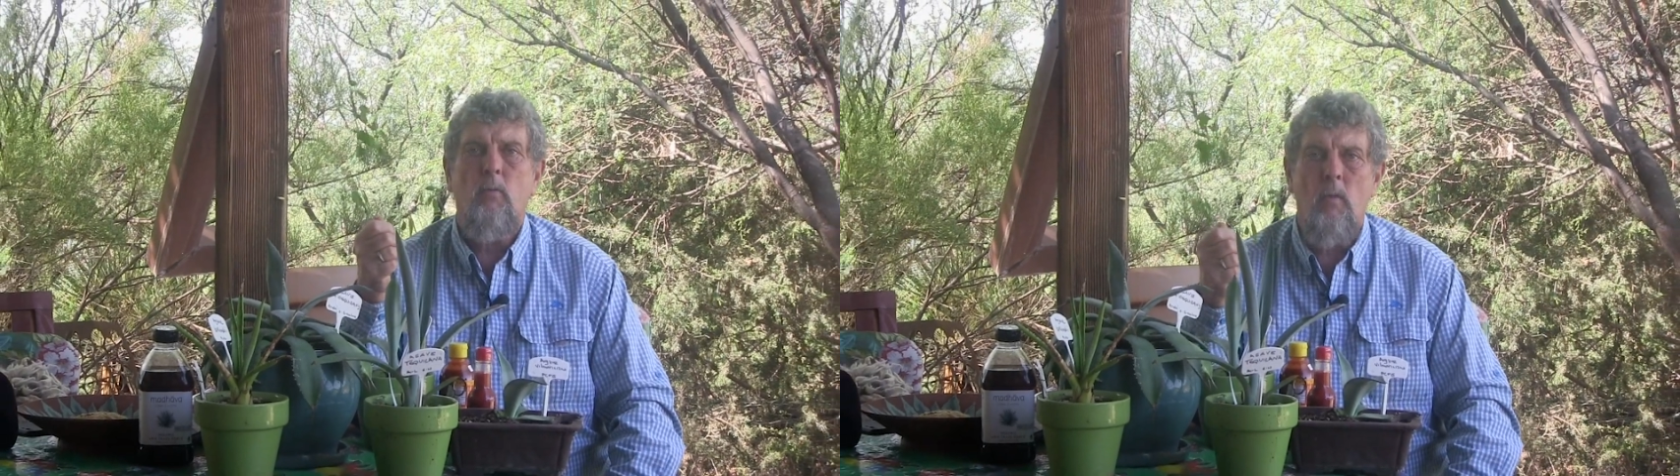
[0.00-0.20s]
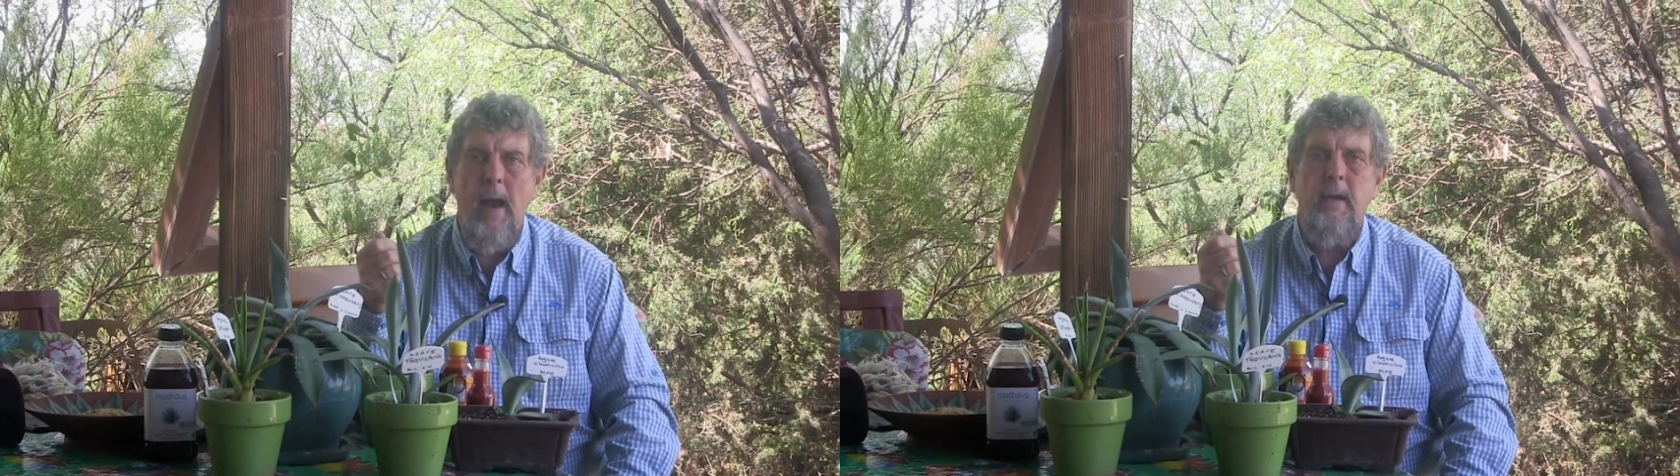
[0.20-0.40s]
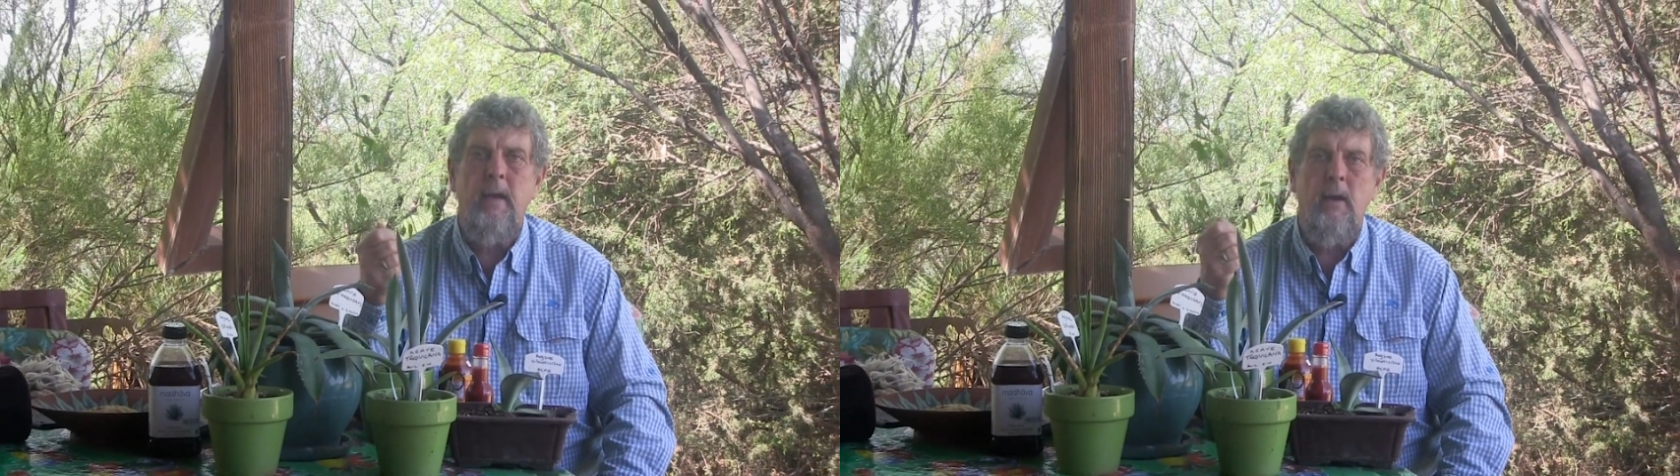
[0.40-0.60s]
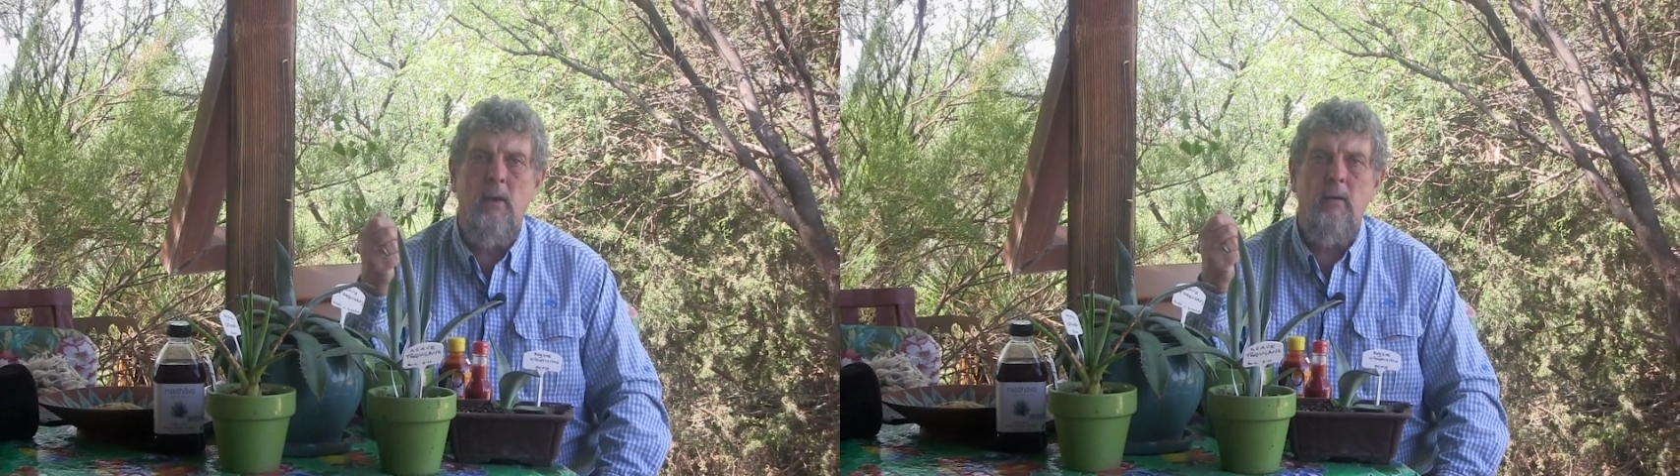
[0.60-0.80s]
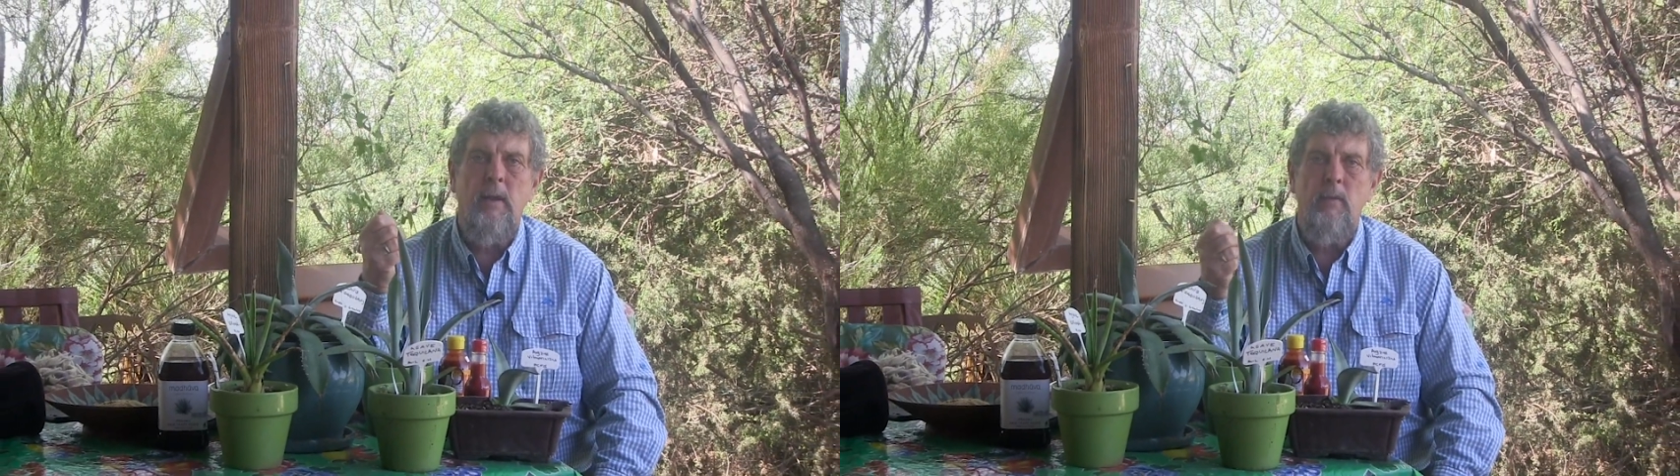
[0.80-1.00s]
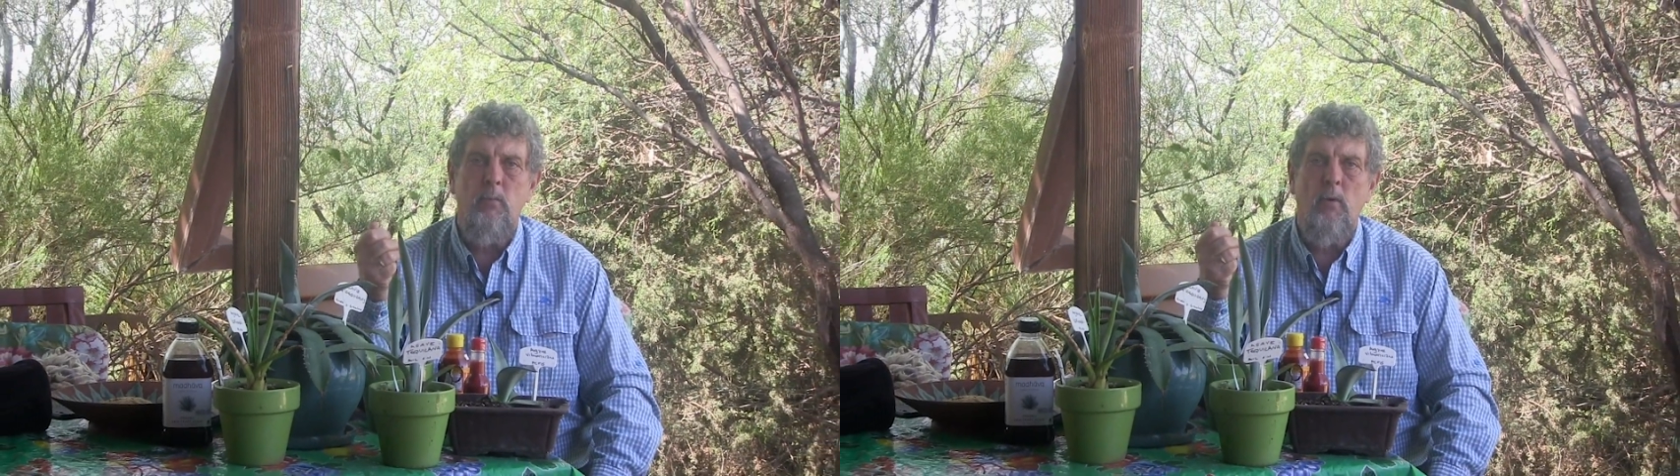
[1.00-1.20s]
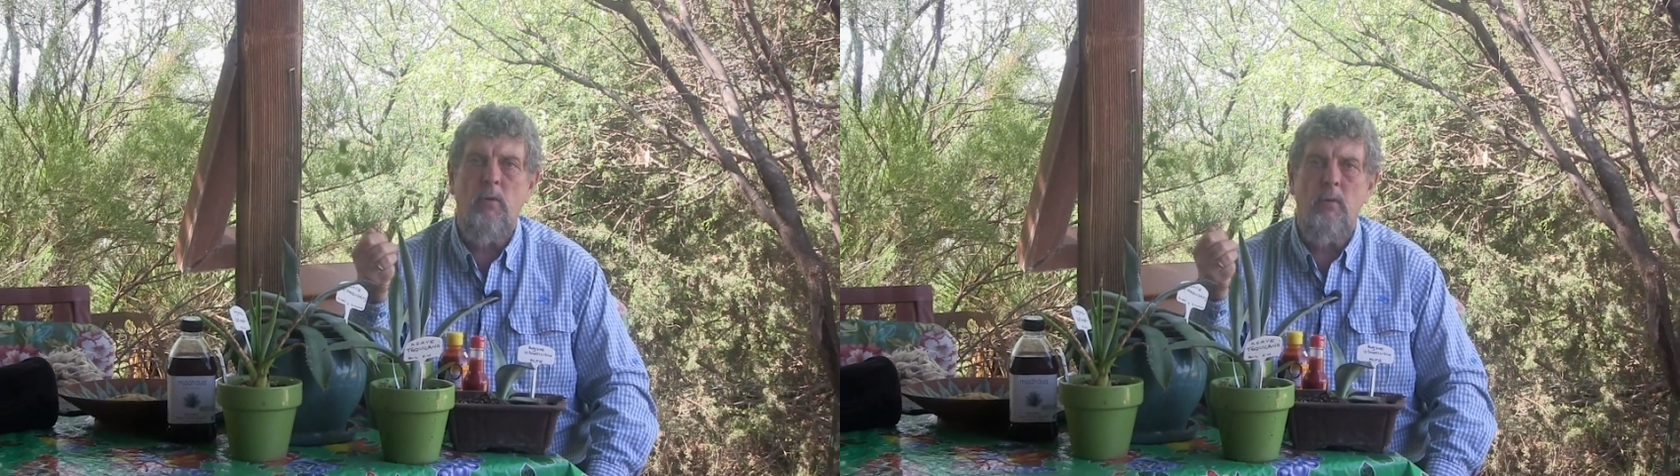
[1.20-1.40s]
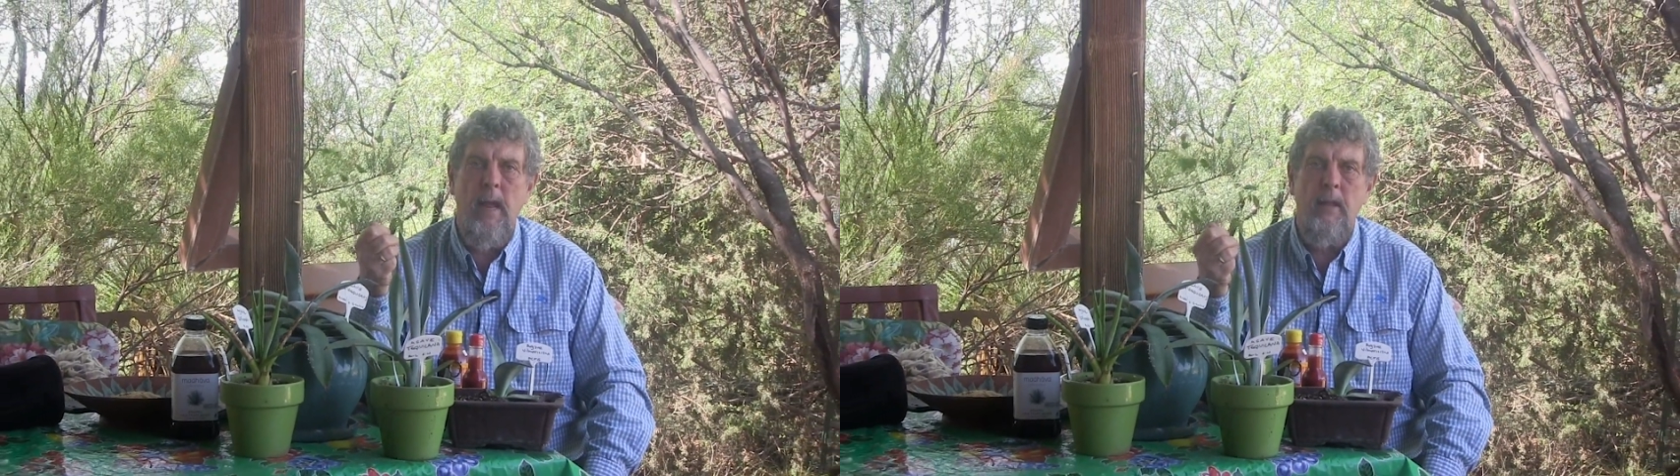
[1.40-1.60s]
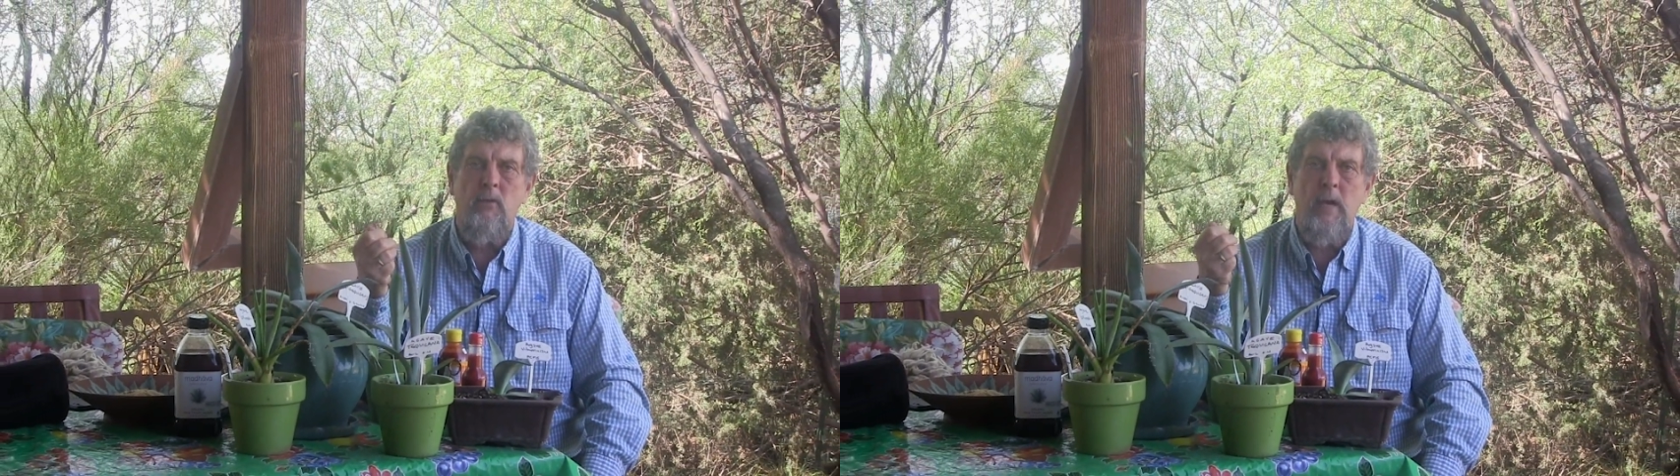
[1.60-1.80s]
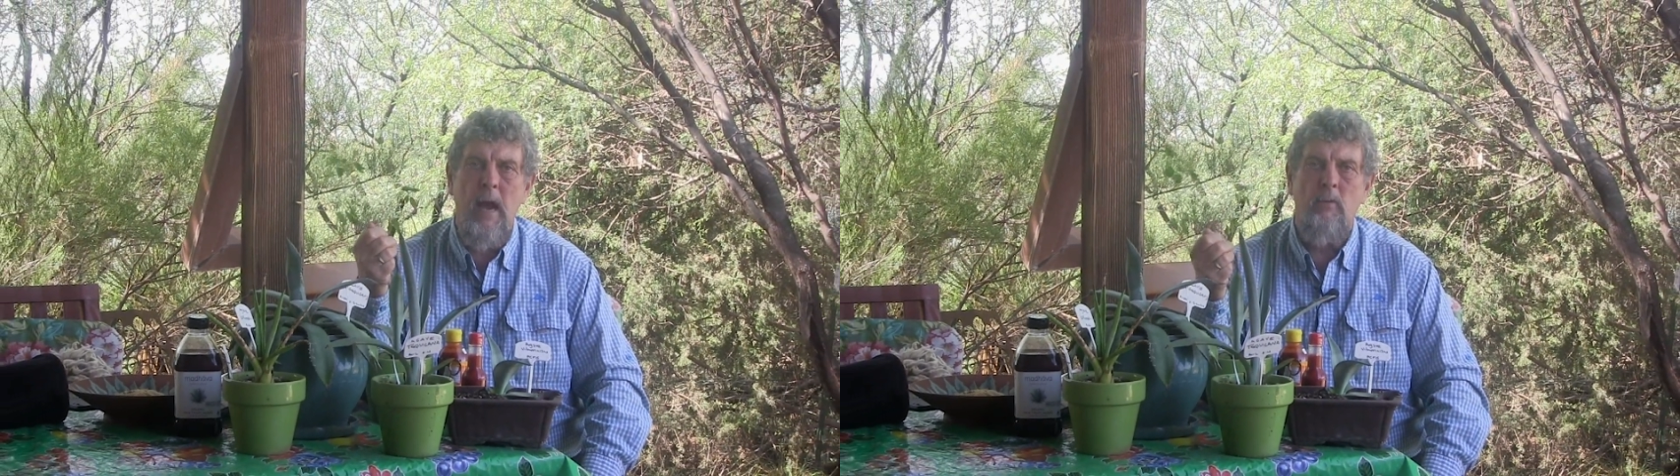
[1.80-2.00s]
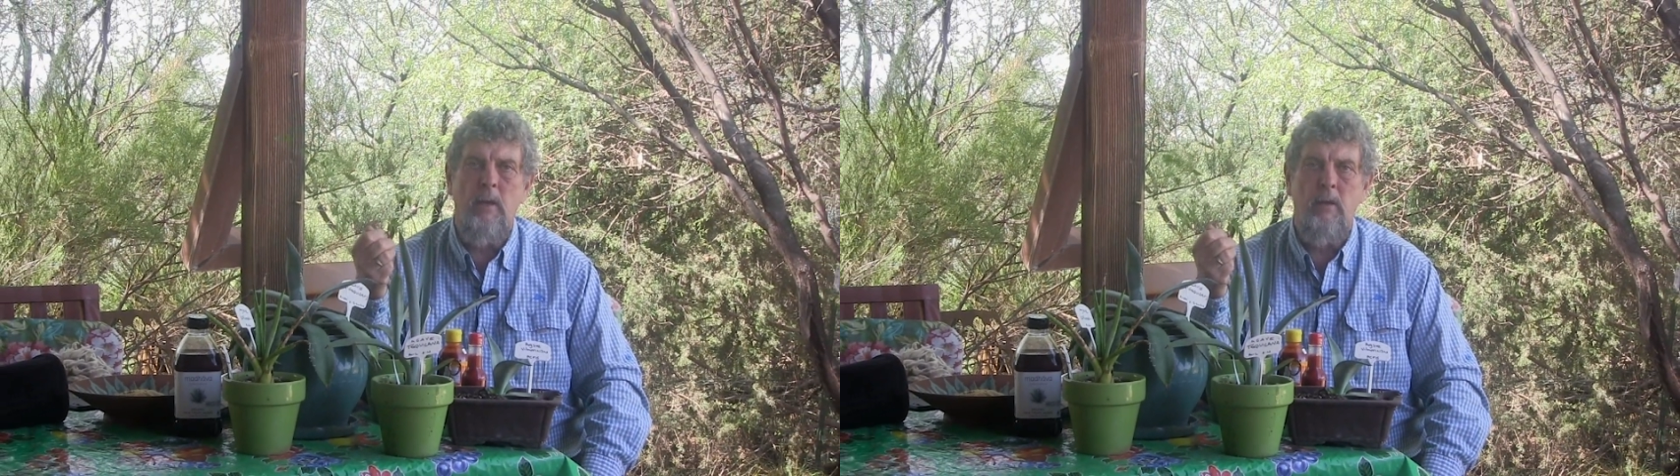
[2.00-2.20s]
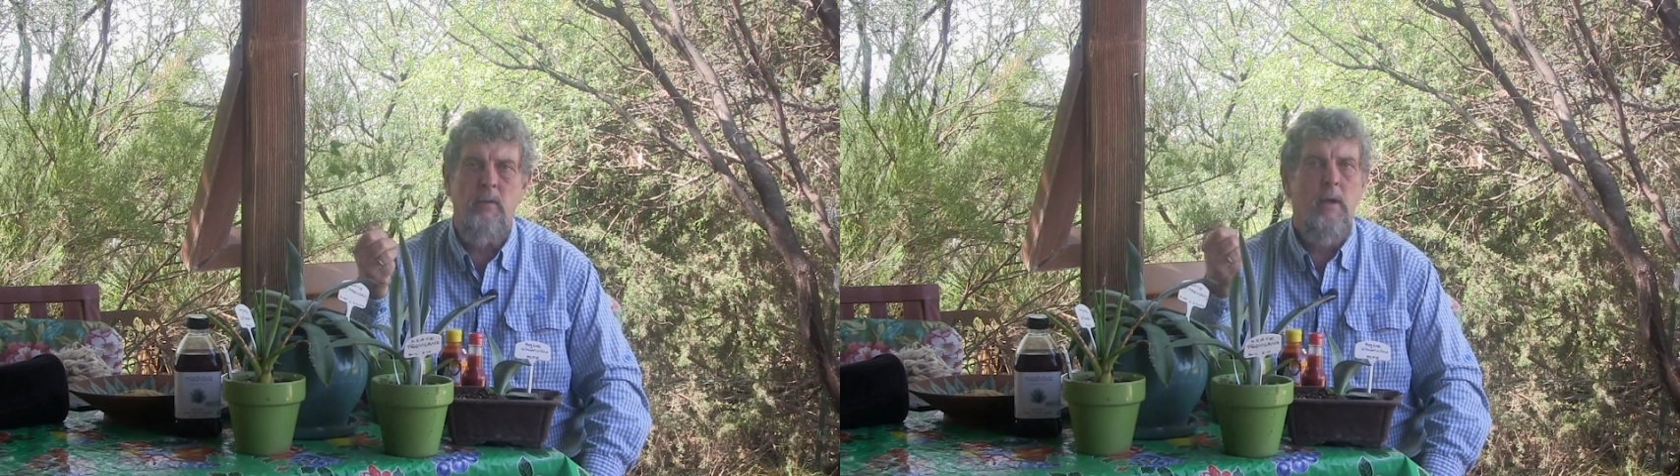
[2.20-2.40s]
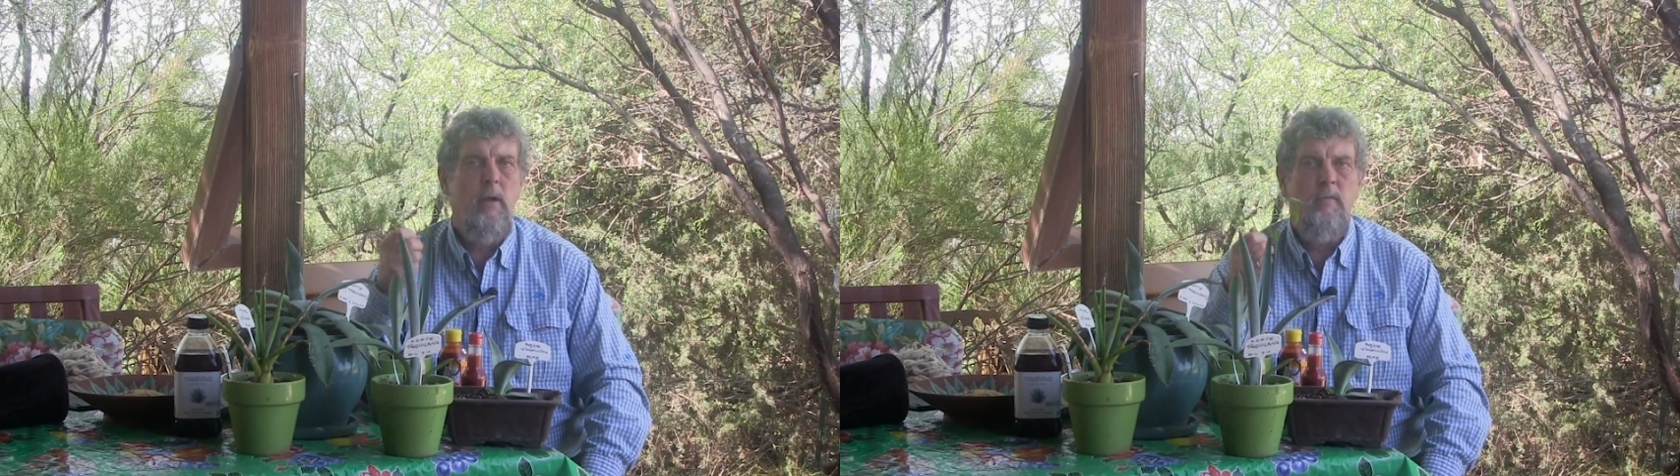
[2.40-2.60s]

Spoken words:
right here in the borderlands counties,